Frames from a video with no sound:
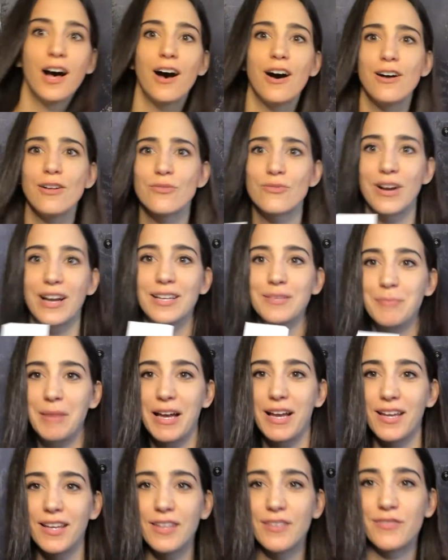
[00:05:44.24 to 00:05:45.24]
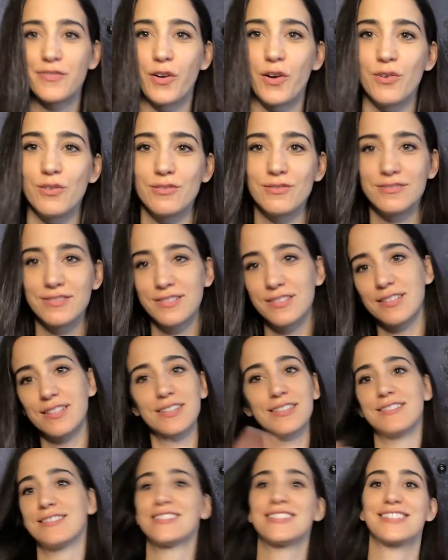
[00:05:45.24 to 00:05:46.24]
All right, my phone
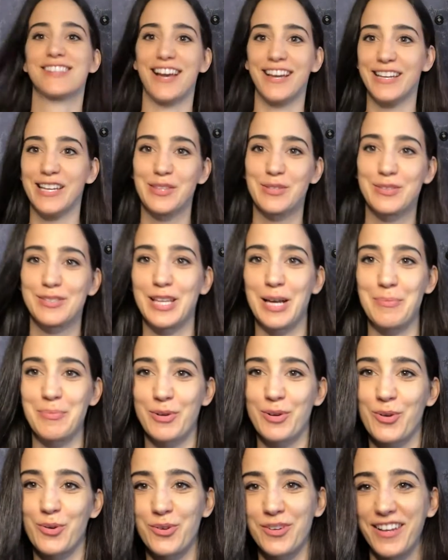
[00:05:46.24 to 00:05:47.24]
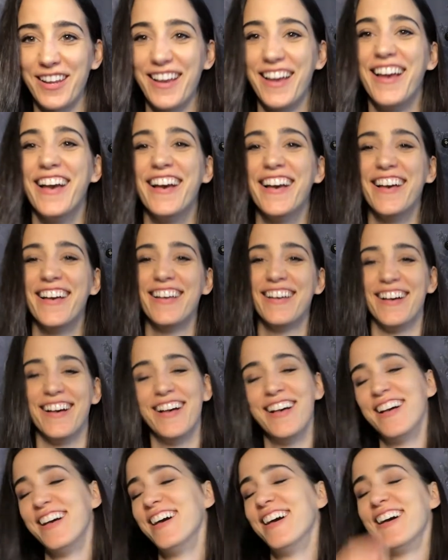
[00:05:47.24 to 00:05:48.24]
decided to stop recording.
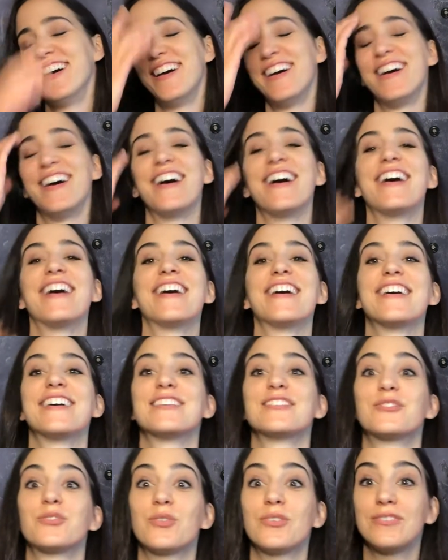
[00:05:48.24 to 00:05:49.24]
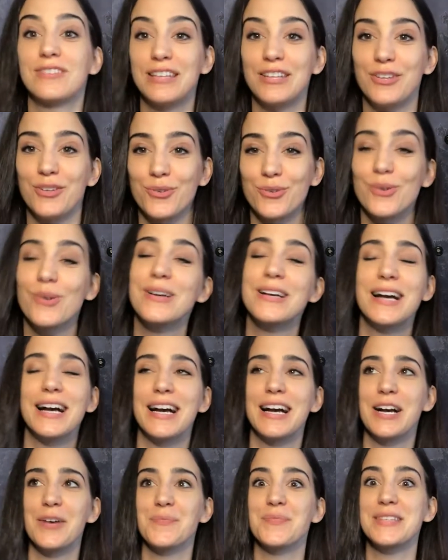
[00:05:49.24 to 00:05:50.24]
To continue,
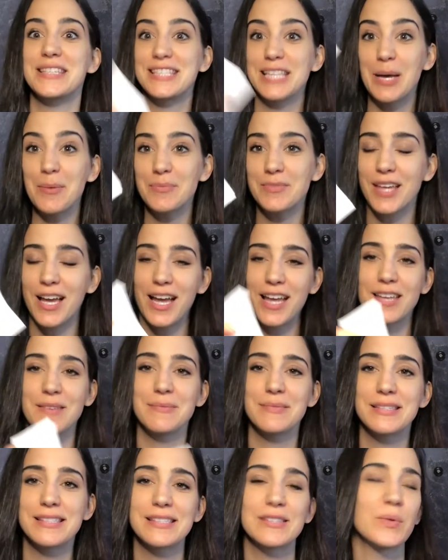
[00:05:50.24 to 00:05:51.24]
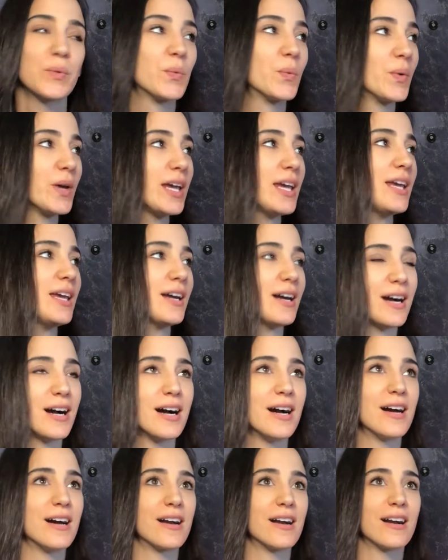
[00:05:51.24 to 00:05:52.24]
sometimes we
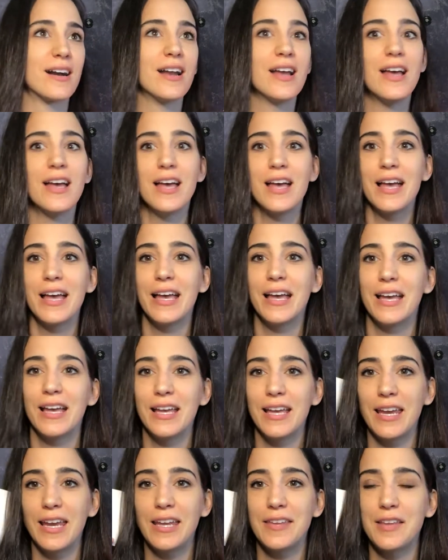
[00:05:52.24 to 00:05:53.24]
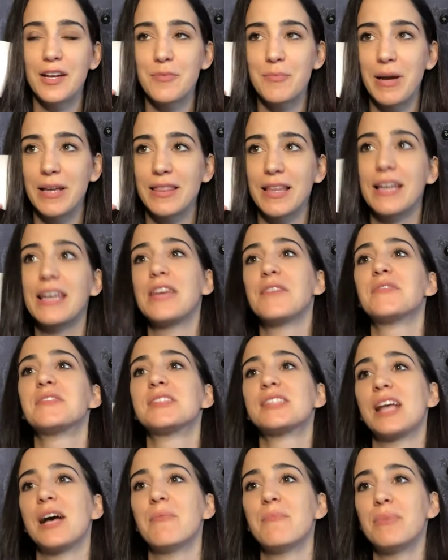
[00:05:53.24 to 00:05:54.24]
are in our mind, like if
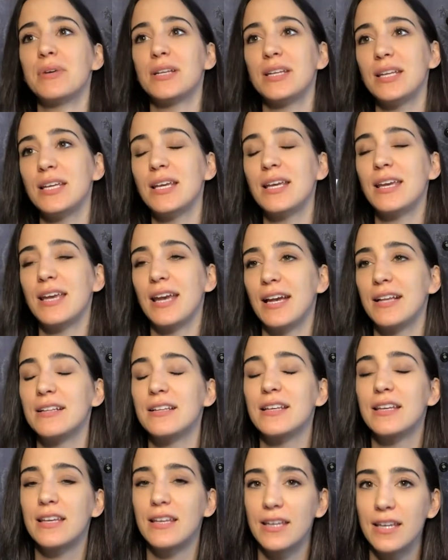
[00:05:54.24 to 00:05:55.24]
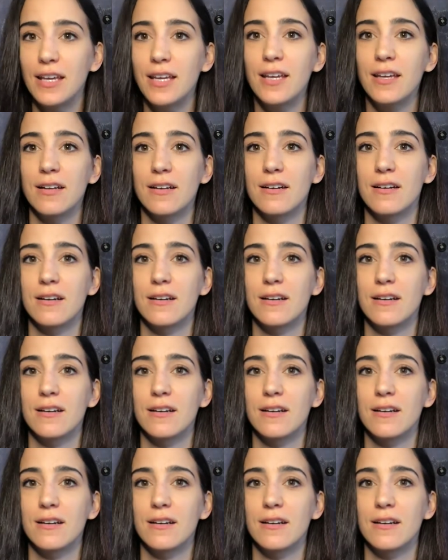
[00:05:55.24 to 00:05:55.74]
somebody can hear